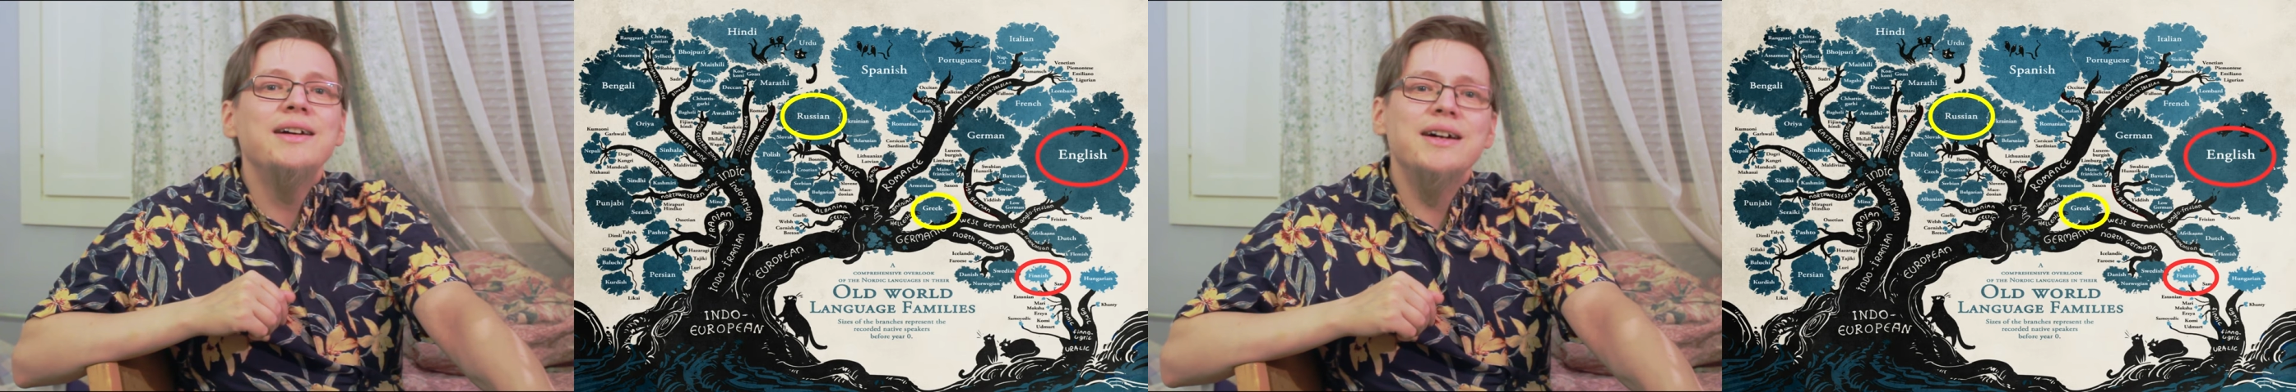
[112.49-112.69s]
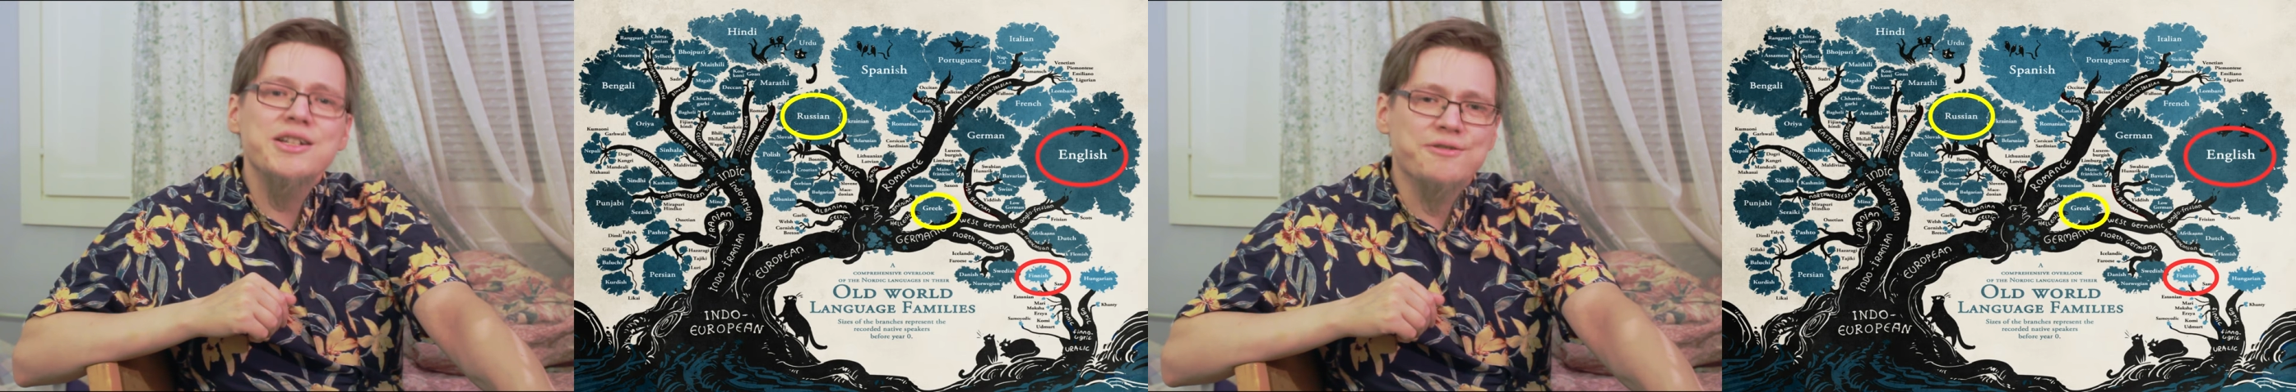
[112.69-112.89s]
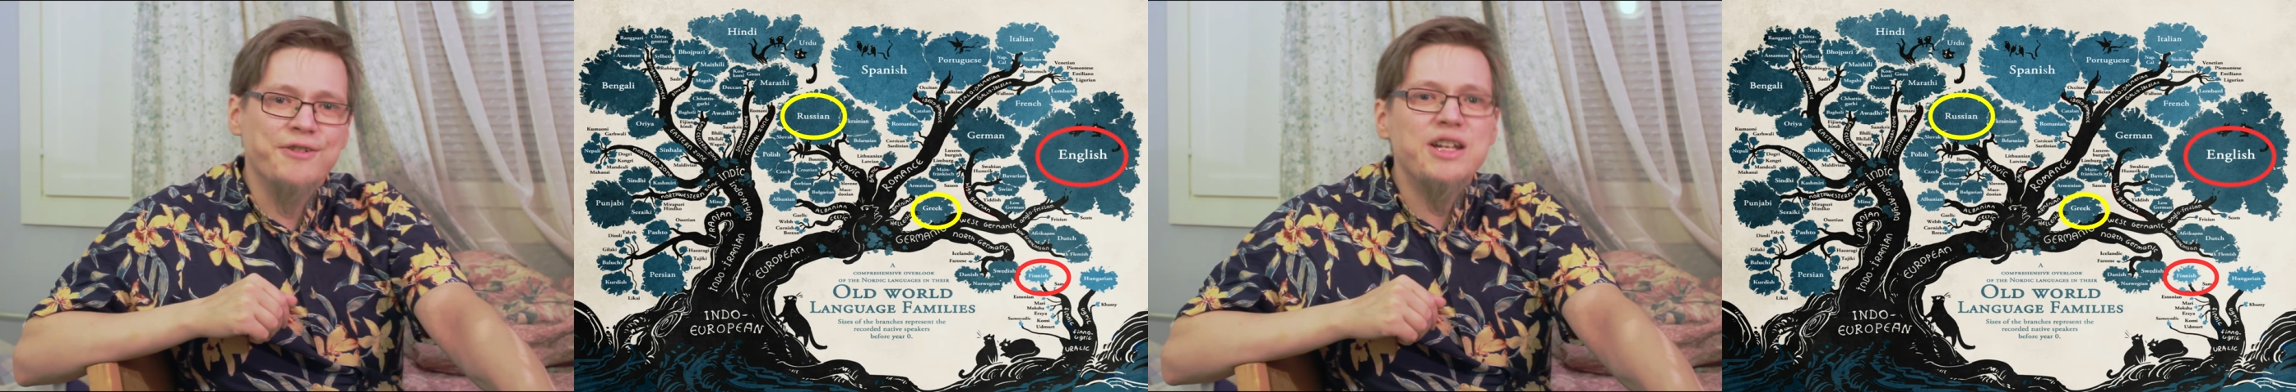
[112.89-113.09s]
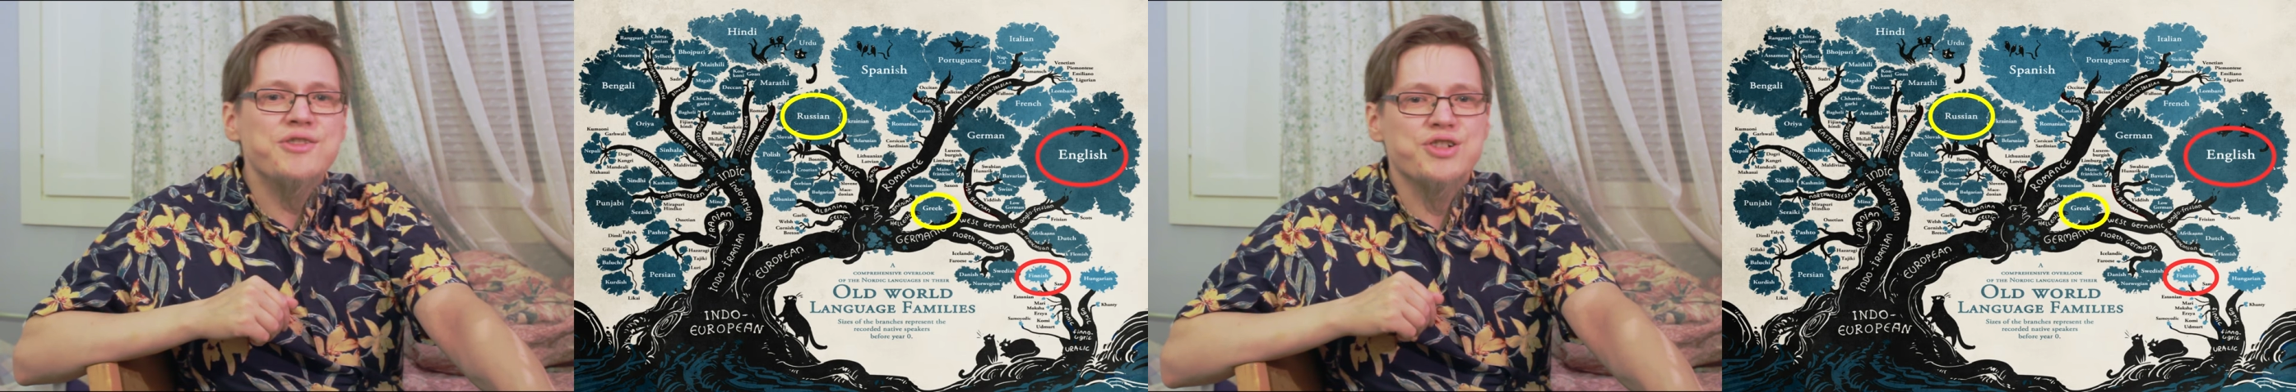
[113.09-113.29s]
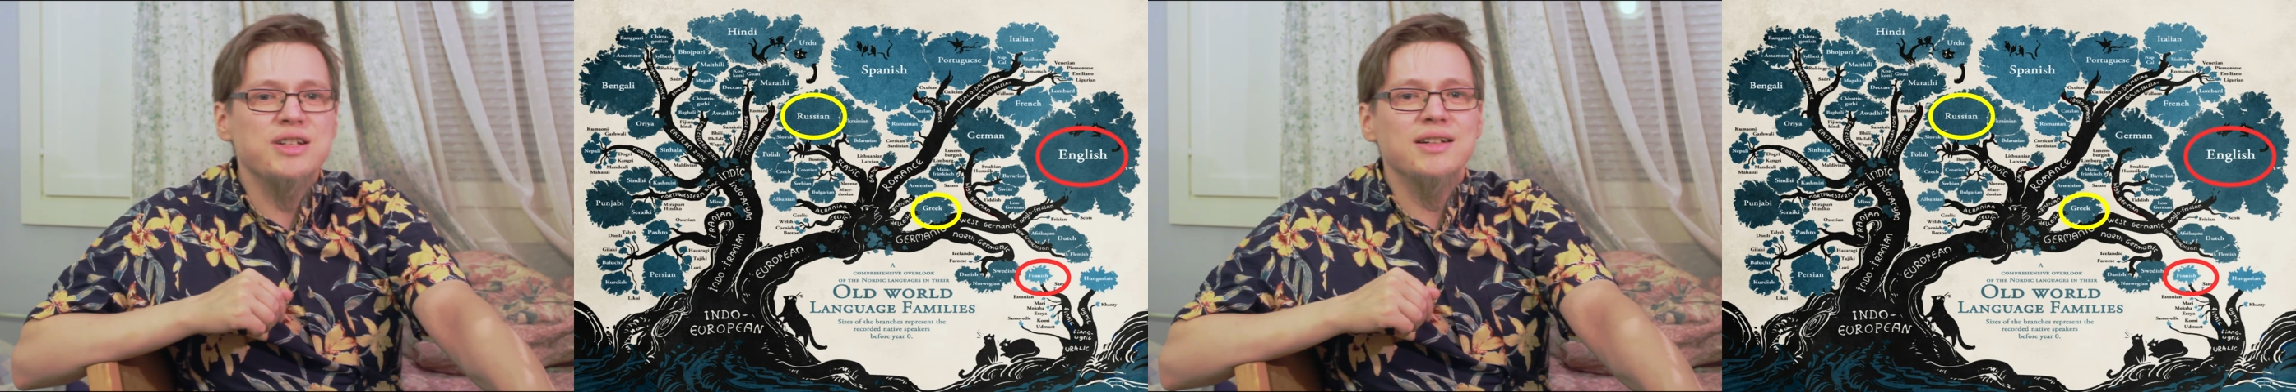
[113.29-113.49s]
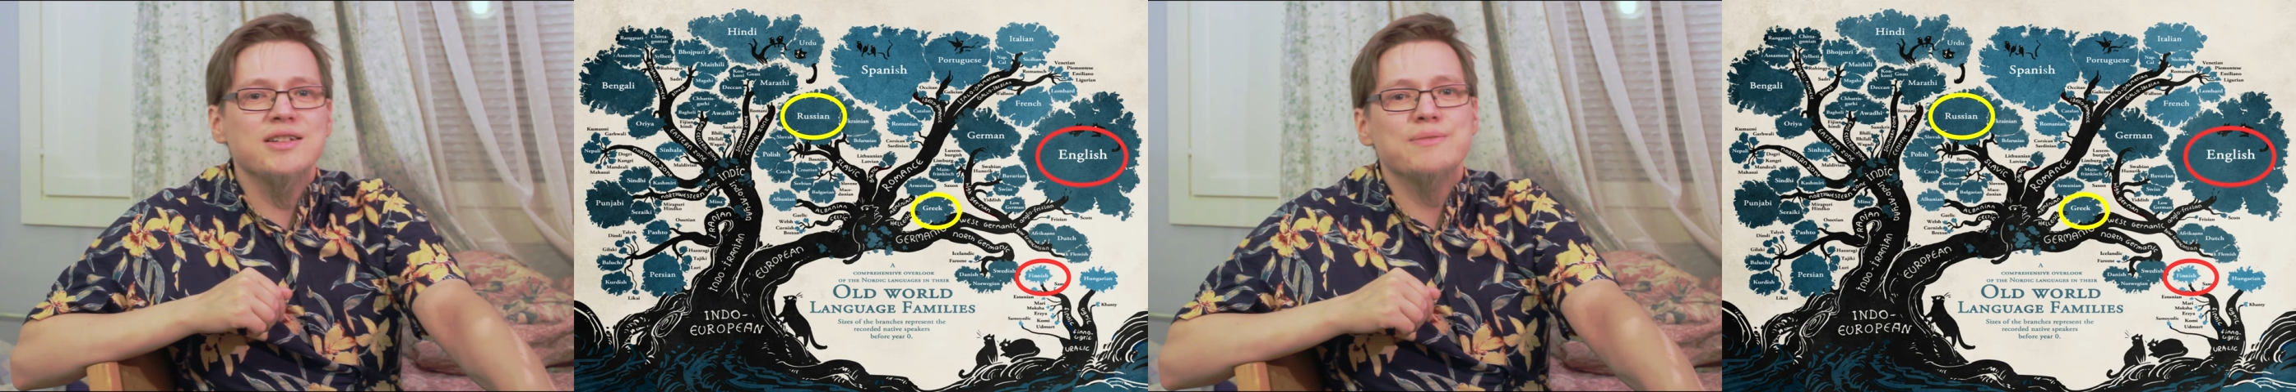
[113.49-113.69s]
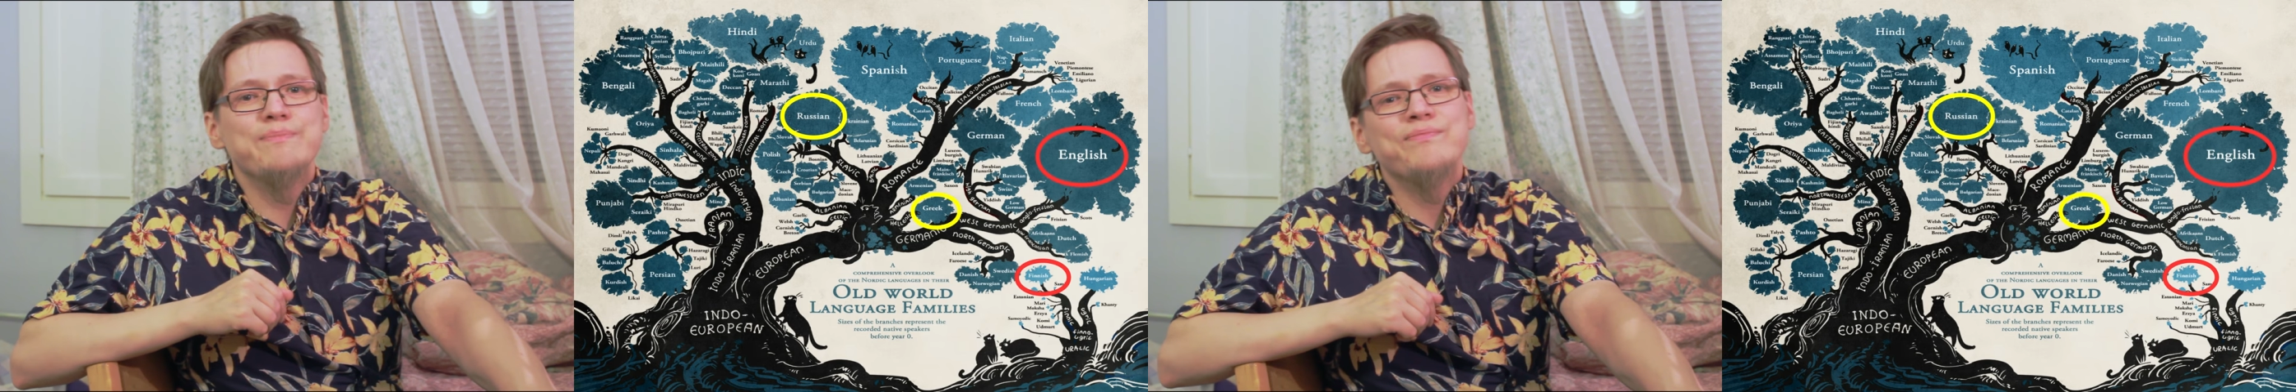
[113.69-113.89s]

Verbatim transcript: as Finnish does.